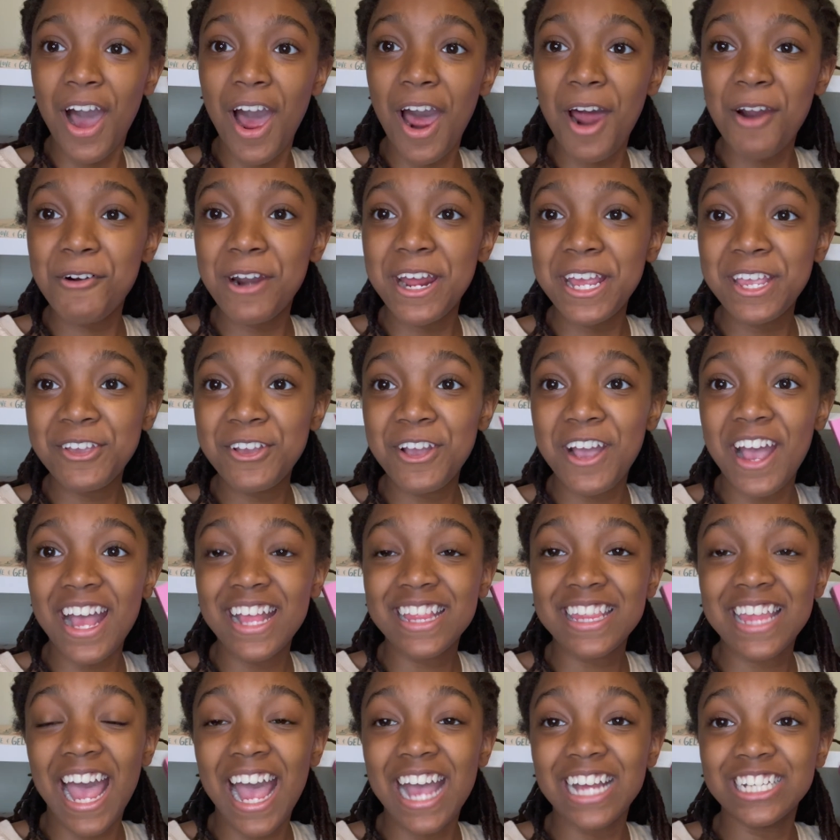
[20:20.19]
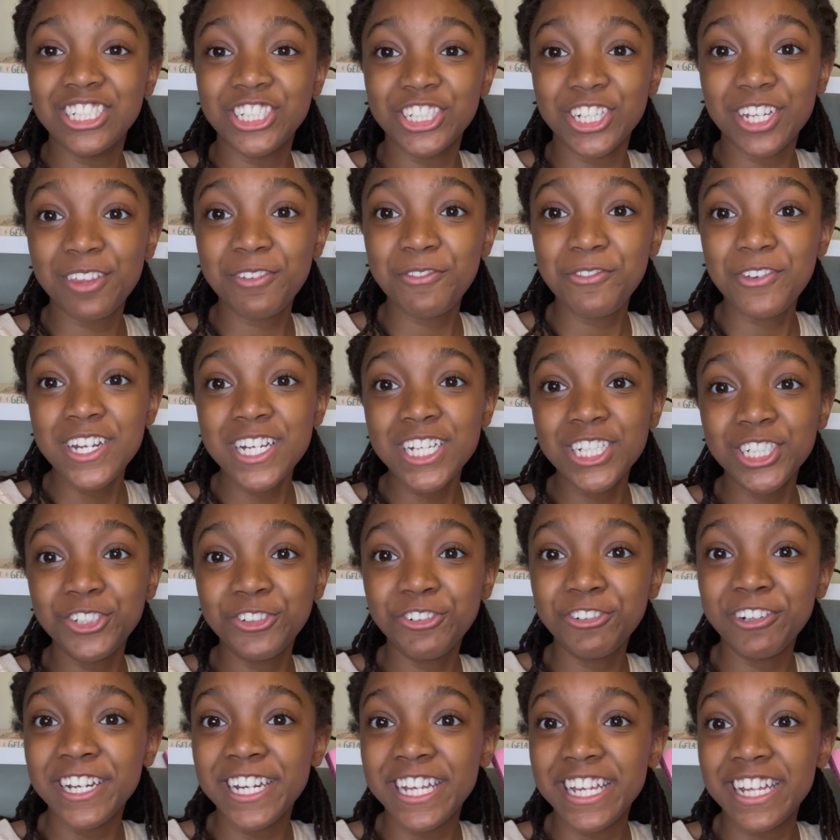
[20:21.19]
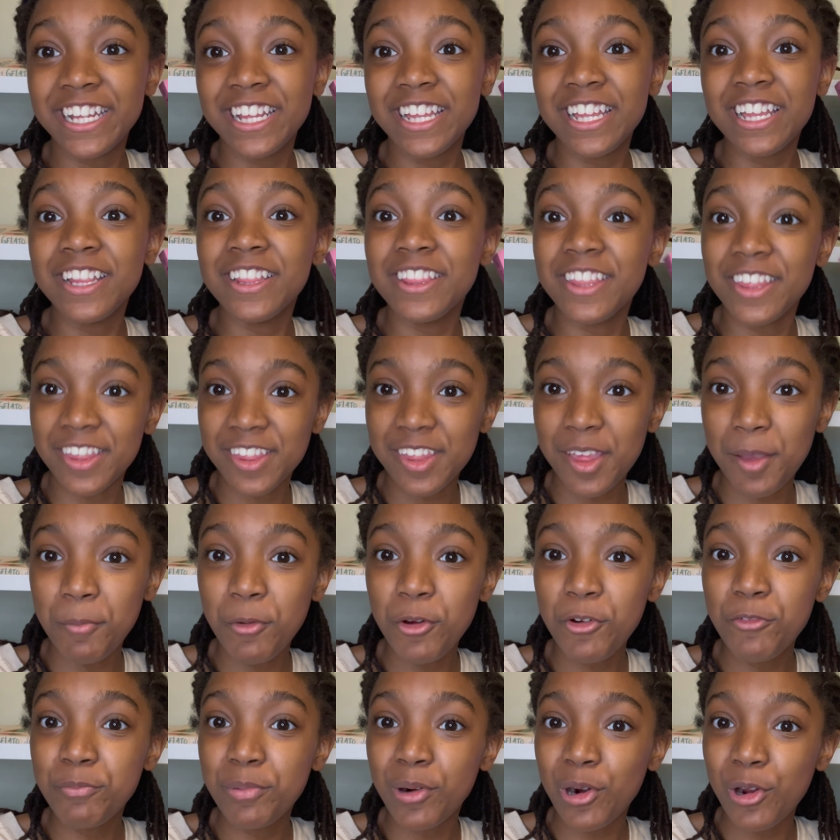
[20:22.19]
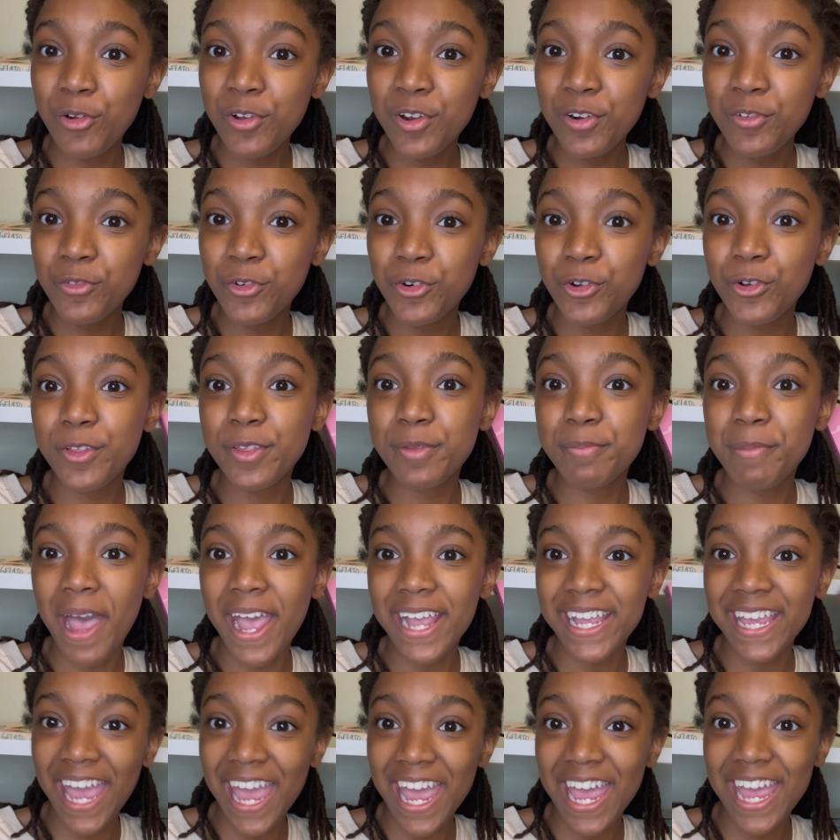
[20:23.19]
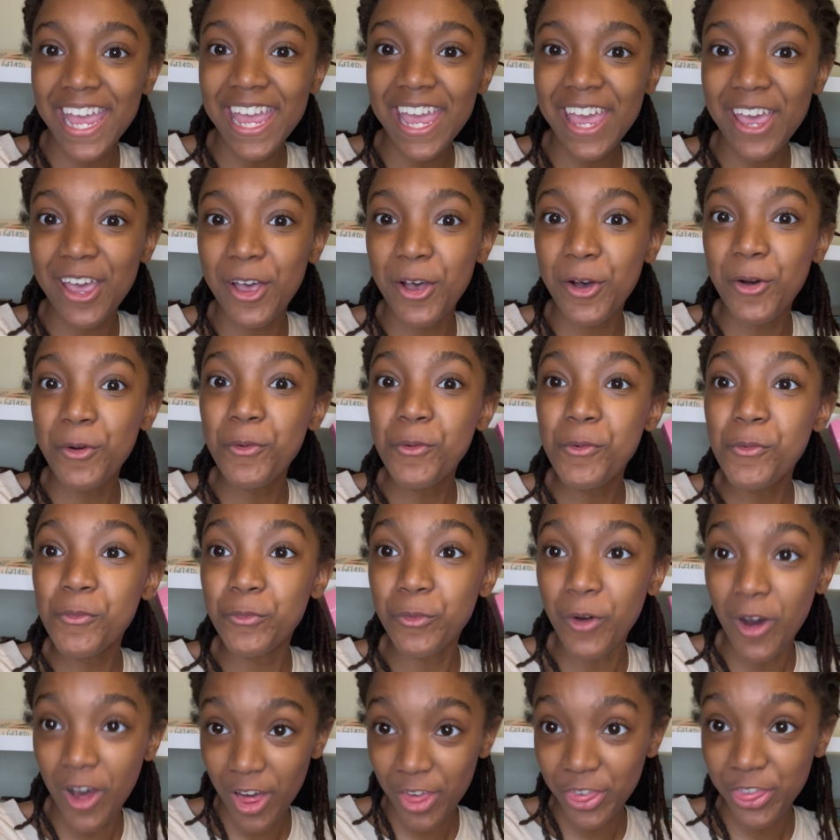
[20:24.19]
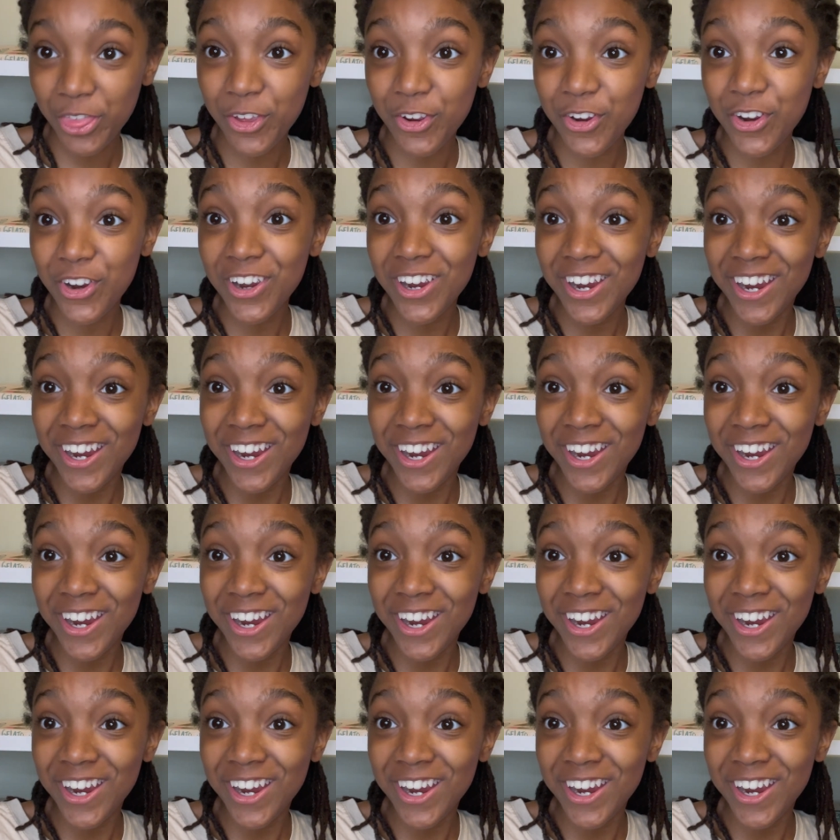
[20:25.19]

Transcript: Alright, you guys, I just finished reading The Summer of Broken Rules by K.L. Walther.